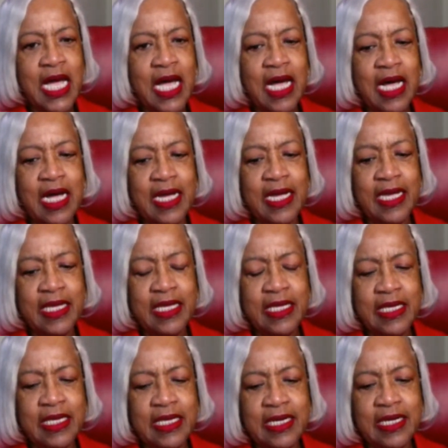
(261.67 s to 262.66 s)

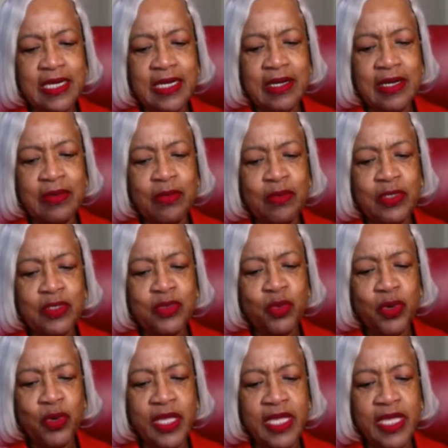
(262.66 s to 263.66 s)
I was
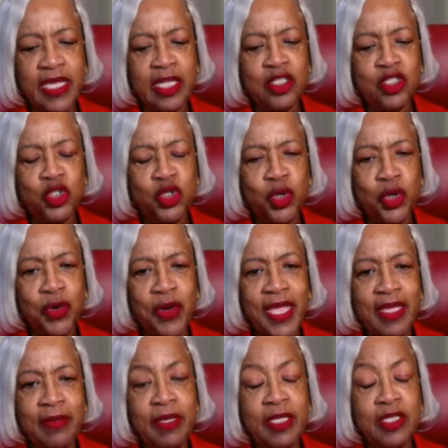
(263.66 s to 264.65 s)
working at Shorter
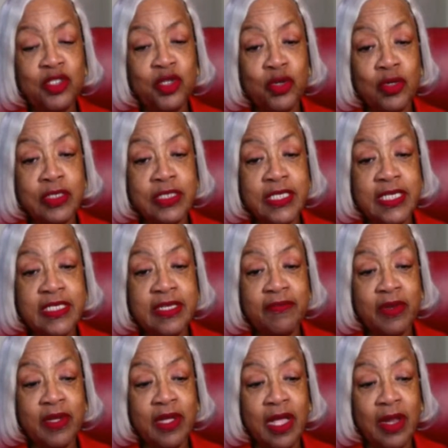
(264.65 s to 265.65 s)
AME Church in
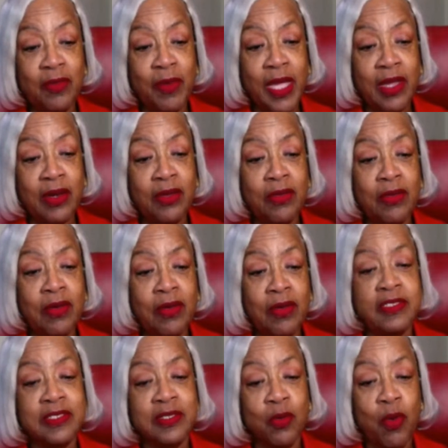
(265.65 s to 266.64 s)
Denver, Colorado. I
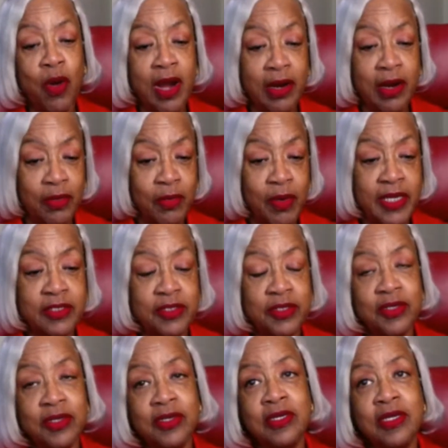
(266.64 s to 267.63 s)
was choir
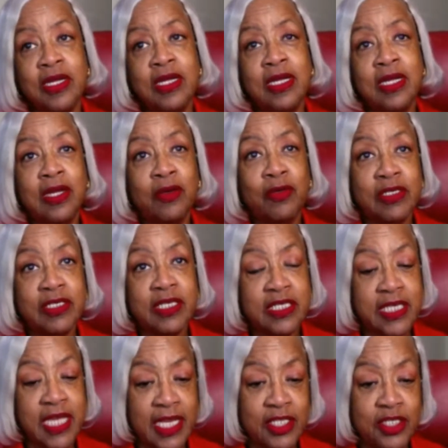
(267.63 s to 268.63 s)
director, Christian
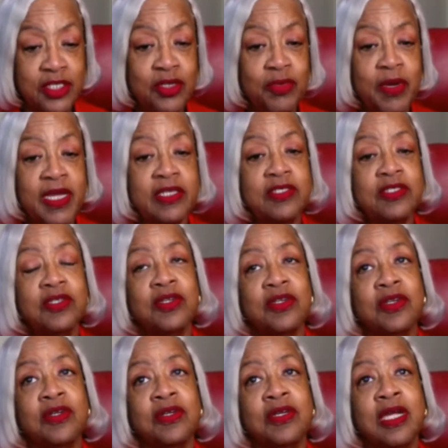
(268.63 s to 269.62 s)
education
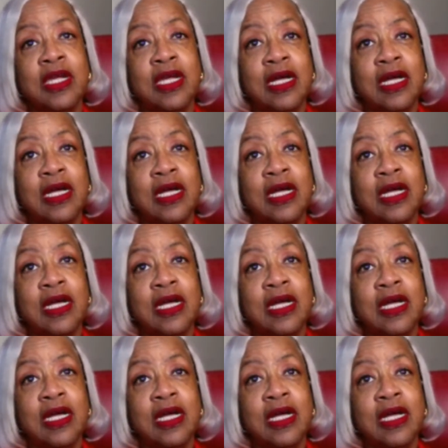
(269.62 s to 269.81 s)
director.